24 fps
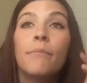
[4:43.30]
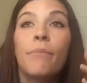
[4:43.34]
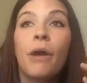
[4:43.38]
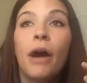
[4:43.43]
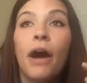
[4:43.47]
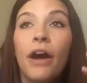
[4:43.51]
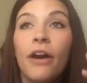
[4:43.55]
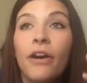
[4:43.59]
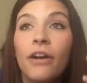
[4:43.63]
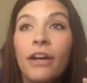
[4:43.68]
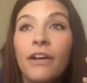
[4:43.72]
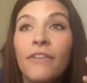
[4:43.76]

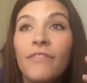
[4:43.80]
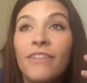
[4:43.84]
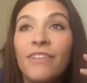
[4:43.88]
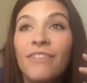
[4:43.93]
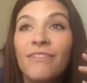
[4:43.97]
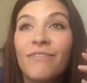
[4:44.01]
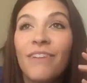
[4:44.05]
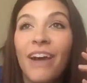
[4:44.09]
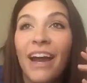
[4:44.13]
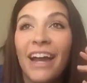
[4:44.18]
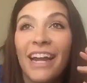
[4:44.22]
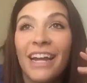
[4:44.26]
part of
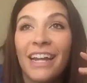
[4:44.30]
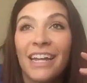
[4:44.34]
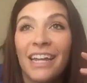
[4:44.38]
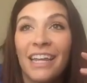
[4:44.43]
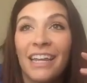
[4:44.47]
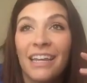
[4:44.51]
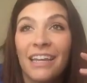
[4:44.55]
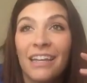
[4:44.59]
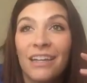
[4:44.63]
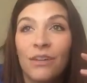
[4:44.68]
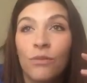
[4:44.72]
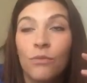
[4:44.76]

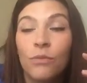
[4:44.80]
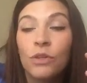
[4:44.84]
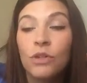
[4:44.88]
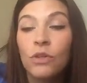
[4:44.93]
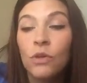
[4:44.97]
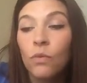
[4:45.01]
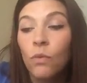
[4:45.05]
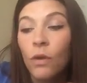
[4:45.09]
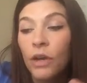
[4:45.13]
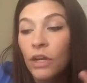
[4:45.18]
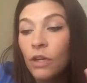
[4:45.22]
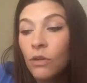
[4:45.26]
inviting, we
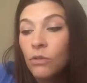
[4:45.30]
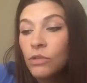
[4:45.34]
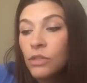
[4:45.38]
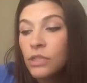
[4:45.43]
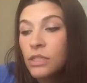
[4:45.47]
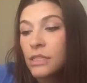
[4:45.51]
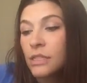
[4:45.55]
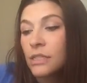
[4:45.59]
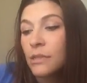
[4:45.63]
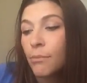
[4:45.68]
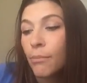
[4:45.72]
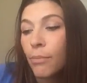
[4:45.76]
don't want you
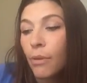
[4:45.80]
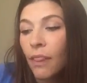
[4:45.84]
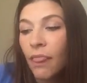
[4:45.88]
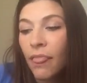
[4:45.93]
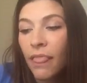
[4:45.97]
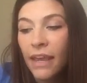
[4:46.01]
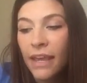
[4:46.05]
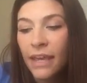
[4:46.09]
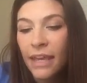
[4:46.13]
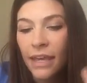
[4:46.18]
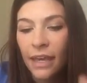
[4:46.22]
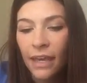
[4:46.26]
just to
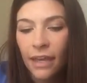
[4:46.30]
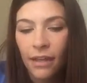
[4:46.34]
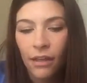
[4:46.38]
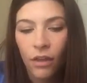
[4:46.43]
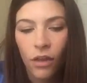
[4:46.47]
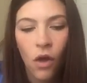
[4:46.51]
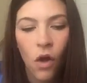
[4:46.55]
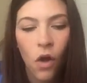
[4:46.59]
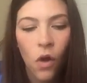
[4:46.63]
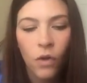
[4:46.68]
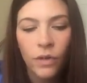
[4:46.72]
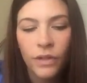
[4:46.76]
blanket
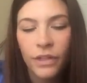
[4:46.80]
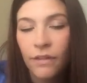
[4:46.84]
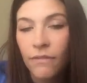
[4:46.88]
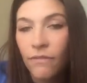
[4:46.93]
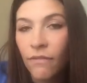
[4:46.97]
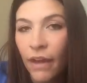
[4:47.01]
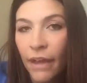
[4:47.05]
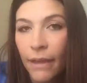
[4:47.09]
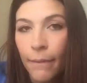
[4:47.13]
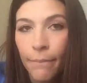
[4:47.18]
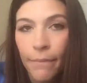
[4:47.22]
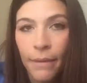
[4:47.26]
cold
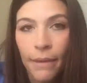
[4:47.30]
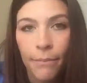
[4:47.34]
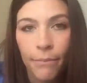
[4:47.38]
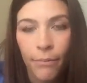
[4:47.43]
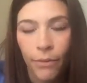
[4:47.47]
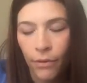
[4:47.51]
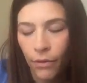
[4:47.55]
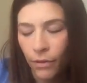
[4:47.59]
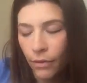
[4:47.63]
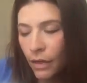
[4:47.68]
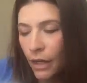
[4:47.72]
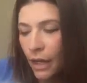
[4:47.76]
invite
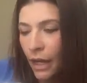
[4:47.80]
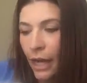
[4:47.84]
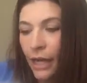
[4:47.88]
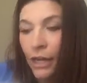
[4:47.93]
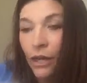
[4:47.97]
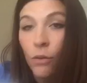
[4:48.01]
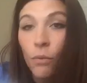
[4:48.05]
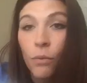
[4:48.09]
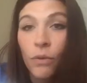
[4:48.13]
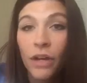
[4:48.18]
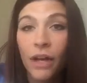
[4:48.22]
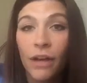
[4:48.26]
people. I
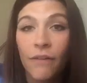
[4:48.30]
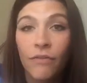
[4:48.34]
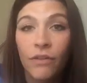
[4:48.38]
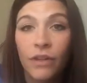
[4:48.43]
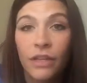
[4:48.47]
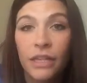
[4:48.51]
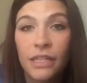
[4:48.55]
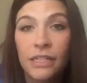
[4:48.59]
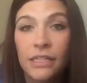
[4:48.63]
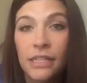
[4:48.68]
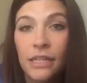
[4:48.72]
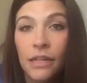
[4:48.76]
know we're
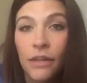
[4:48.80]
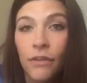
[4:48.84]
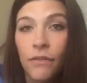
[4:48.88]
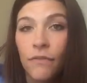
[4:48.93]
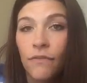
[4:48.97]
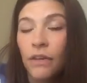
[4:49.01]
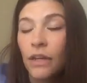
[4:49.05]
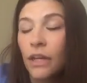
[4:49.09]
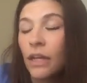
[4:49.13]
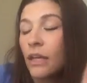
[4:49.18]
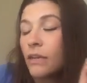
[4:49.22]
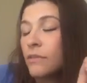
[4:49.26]
covering this in other
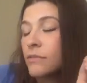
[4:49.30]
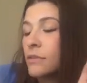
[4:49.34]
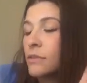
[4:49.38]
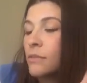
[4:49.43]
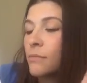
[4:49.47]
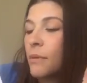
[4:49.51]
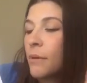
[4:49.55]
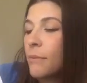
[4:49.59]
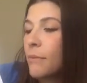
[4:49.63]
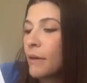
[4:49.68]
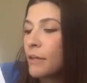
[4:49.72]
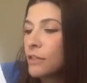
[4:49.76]
videos, so
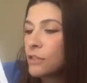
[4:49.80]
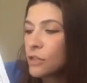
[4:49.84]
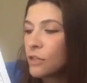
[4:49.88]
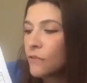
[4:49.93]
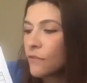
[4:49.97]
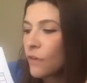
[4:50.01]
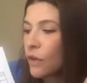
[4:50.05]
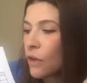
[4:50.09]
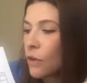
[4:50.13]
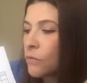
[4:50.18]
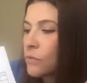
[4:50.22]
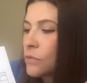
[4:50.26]
maybe I
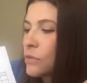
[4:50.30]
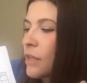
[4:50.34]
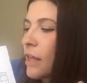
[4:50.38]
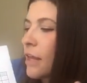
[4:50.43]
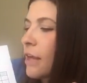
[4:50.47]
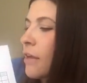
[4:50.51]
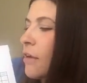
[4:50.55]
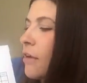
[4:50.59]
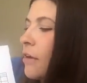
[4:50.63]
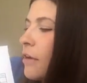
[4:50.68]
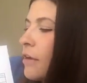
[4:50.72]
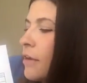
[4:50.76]
shouldn't even go into that
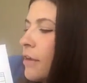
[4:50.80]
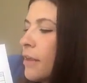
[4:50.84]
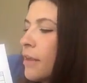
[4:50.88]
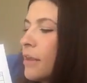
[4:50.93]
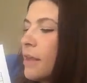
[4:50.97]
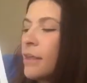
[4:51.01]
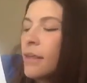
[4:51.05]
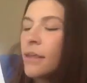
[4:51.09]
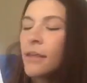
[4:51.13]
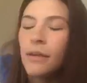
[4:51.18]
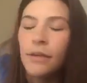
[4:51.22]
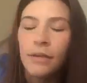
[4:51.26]
here.
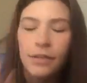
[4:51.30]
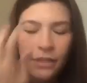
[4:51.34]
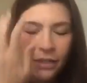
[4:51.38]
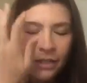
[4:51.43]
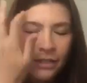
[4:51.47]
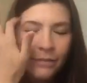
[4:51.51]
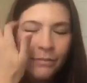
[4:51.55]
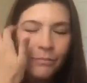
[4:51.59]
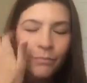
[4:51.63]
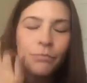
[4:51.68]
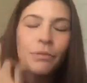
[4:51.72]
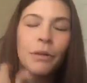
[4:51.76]

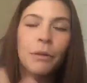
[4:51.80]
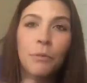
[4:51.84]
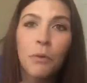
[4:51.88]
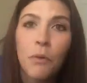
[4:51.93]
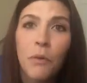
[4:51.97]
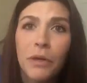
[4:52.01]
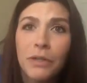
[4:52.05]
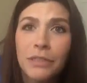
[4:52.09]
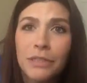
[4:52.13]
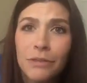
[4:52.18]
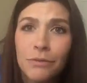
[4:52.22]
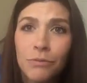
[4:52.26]
but I'm
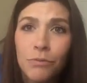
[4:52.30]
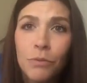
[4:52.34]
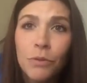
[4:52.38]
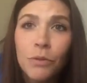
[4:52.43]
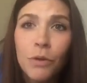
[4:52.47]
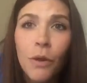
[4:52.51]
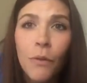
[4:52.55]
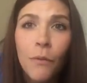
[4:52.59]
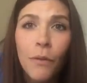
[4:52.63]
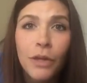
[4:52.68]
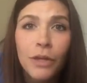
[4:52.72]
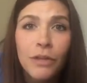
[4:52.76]
going to. We
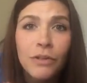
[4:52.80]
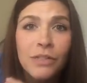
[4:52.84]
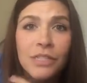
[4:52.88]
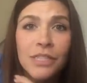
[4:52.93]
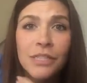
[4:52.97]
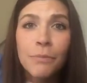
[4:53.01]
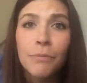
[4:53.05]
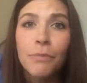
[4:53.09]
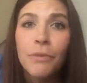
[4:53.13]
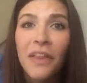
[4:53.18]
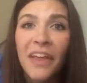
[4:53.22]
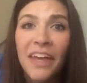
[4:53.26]
don't want you just
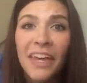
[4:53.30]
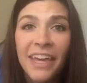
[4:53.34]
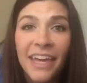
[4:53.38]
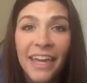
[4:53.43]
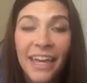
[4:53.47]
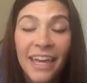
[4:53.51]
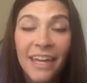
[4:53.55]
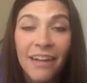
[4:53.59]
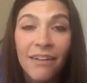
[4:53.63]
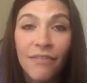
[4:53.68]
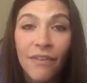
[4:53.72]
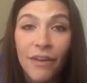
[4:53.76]
to
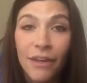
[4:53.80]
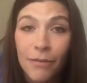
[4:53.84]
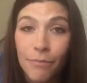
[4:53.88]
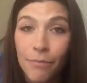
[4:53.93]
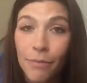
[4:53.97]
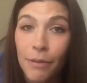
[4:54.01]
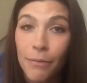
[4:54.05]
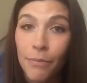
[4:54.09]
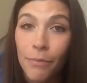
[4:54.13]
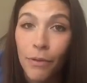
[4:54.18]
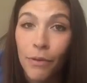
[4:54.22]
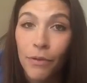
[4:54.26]
blanket invite
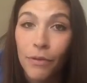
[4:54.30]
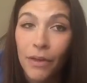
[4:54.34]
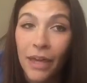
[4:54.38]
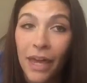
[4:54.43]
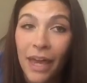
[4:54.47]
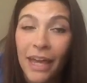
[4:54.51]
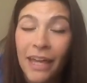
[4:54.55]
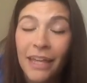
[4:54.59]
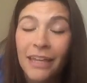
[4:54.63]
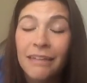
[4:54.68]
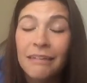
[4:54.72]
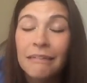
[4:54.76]
people,
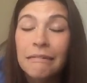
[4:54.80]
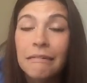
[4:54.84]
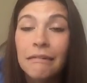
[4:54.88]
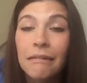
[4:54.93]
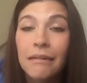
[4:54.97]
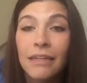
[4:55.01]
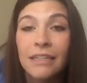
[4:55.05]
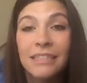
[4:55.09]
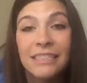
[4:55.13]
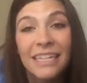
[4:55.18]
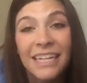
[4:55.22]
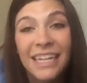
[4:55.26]
okay? Oh,
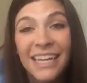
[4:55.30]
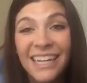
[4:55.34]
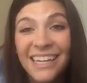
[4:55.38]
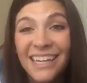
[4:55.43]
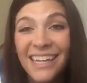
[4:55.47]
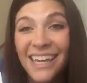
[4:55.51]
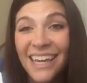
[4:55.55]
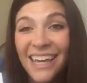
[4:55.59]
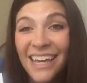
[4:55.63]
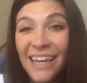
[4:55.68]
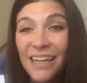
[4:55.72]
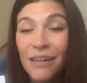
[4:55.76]
it's
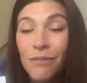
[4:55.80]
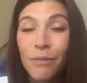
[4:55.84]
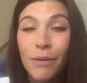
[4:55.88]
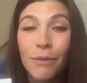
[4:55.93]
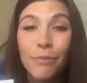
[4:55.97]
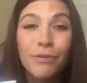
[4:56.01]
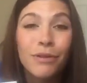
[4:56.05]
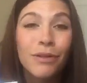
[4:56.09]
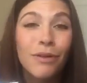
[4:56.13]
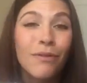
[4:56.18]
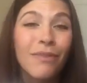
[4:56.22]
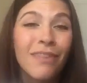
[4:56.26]
icky and
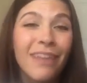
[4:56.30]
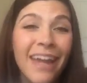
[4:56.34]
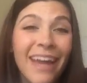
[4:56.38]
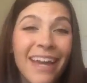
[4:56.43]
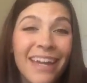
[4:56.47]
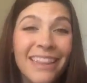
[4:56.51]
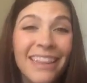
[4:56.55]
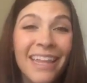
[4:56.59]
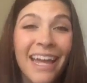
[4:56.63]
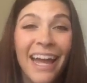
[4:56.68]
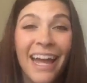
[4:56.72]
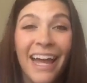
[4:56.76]
people don't
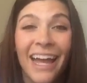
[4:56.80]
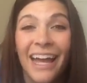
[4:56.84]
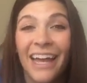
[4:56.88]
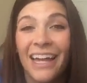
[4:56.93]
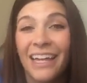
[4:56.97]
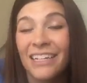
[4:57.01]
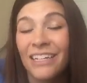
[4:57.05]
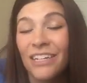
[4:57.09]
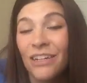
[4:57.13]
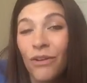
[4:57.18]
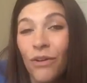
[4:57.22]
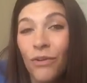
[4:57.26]
like
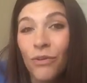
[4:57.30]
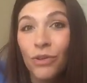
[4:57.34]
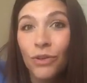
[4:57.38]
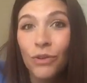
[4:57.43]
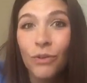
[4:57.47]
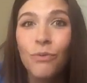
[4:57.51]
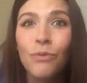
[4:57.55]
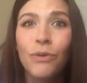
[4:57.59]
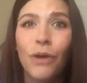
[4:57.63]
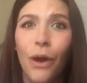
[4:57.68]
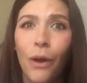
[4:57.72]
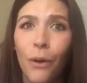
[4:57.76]
that. You
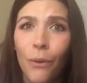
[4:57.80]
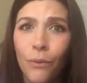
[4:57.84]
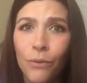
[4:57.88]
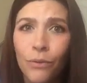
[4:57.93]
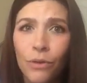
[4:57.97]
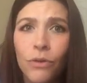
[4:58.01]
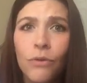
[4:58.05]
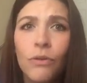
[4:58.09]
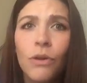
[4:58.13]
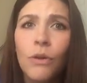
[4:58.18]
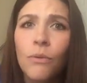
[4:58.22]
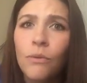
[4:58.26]

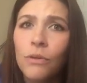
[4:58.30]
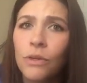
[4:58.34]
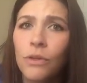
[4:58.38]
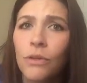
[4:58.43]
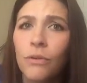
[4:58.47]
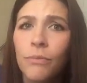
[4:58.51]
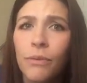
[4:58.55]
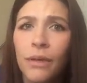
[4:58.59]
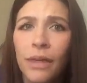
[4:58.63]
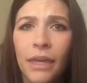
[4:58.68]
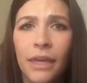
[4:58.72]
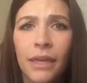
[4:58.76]
know when
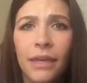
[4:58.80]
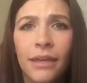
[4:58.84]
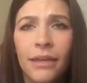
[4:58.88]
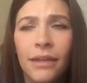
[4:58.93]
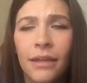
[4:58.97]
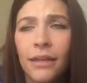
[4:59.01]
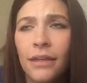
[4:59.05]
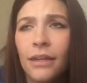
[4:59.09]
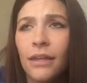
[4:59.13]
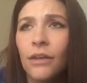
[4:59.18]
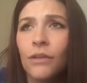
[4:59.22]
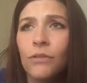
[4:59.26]
you're being,
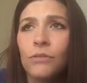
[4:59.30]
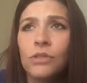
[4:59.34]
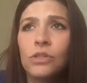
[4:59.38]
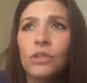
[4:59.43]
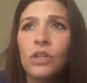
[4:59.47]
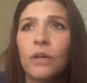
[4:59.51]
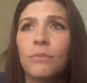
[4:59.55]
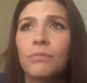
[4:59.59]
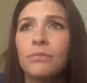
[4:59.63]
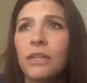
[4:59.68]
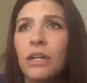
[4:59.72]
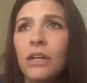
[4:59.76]

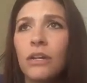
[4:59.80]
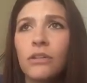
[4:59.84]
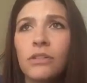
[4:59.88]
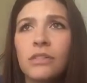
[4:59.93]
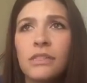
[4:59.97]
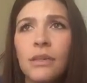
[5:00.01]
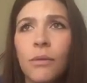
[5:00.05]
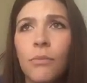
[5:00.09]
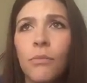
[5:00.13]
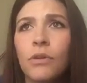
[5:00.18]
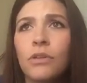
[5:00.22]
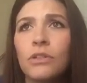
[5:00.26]
scripted or
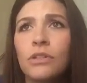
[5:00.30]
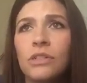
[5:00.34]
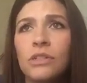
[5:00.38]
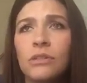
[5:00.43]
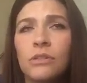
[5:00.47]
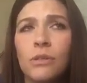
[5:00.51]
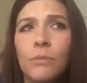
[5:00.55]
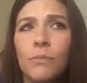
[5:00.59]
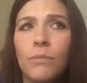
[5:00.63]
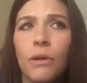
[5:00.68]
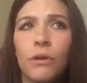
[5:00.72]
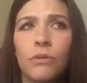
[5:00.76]
someone
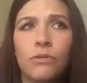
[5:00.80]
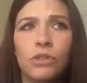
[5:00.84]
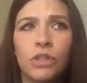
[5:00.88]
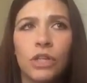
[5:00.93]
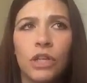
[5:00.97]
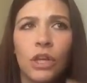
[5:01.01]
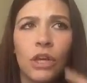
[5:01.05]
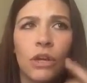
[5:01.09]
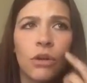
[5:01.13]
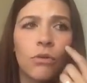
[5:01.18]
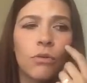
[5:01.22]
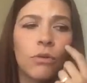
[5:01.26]
is
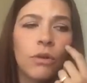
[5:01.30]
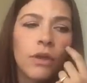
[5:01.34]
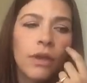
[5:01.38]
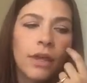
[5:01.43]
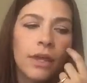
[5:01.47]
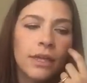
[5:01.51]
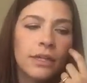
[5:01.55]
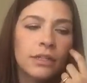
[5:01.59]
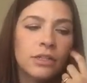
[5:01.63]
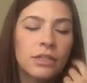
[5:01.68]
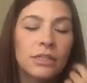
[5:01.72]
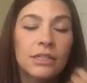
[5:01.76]
approaching you
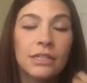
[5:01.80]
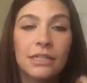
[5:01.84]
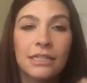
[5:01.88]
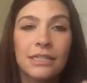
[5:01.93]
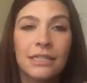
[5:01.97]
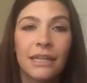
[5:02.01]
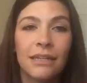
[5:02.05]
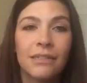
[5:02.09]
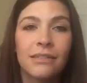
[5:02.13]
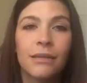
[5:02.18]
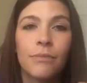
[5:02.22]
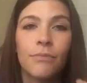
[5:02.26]
just to
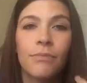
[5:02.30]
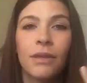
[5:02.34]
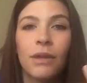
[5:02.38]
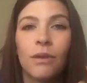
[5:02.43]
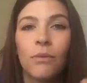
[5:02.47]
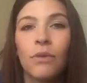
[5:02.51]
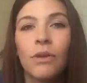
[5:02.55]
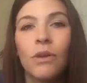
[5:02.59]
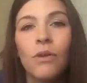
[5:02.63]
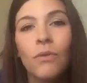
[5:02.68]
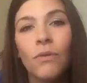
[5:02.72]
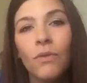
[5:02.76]
sell something.
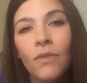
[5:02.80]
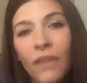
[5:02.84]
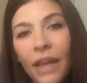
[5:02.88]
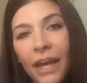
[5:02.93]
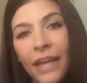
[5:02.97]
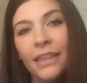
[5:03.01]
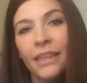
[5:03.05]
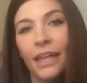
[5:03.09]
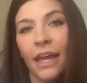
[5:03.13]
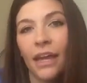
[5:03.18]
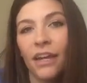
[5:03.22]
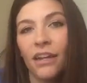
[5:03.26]
We don't
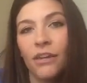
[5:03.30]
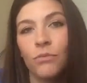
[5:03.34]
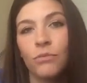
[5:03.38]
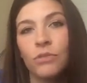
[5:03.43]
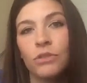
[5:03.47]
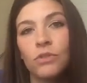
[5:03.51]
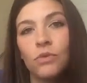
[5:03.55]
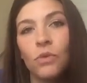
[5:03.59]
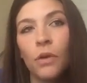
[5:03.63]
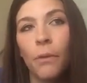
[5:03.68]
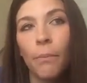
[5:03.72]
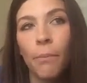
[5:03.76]
like that. And we're
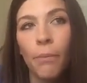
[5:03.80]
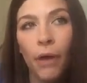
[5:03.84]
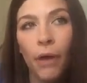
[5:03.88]
doing